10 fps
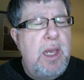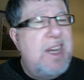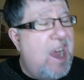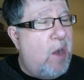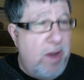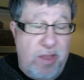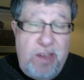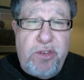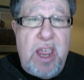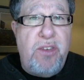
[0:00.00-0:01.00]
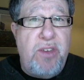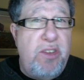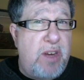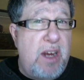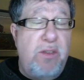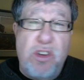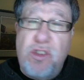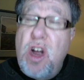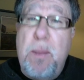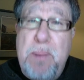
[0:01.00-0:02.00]
Now, in this case, instead of just
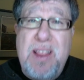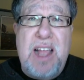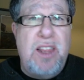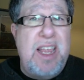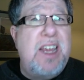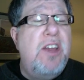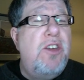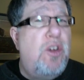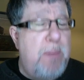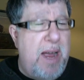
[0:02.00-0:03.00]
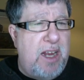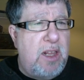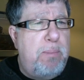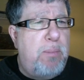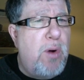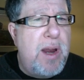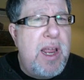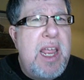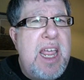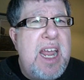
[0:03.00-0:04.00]
copying that link to my clipboard,
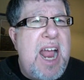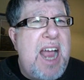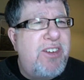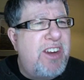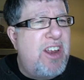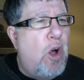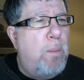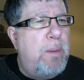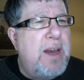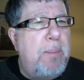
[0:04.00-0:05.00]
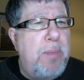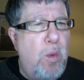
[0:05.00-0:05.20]
it actually opened up the